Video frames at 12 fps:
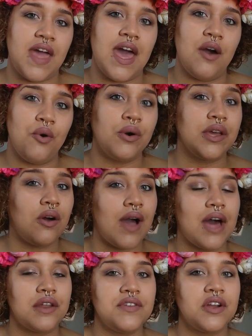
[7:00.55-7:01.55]
that oil
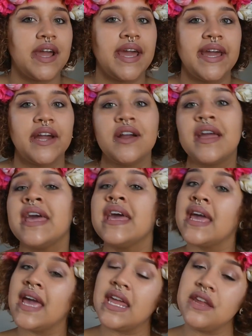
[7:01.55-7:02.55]
out of your hair.
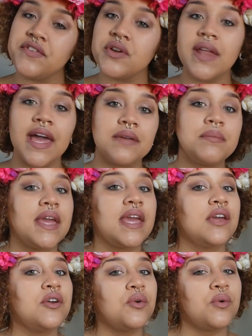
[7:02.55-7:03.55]
And if you're like
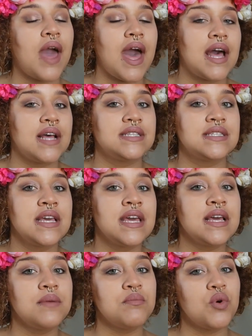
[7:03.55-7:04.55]
me who has
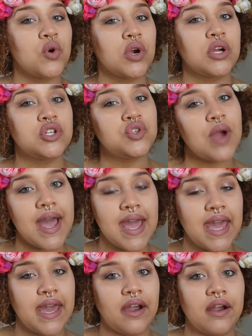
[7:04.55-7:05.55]
more dry
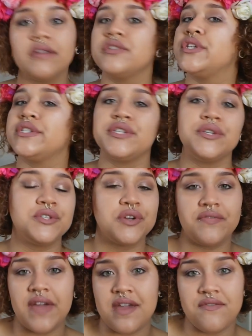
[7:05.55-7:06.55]
hair, just use
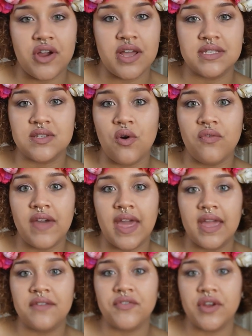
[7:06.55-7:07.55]
your favorite
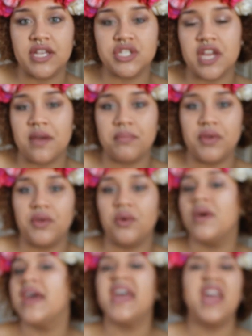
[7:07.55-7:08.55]
sulfate-free
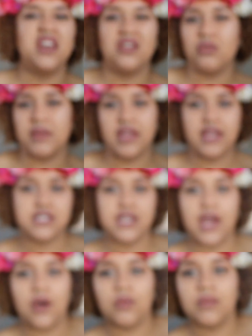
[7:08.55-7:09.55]
shampoo and you'll be good to
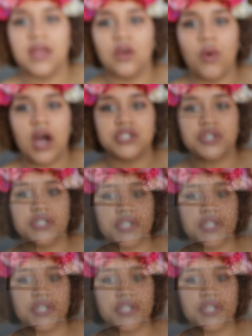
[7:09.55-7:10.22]
go in a wash or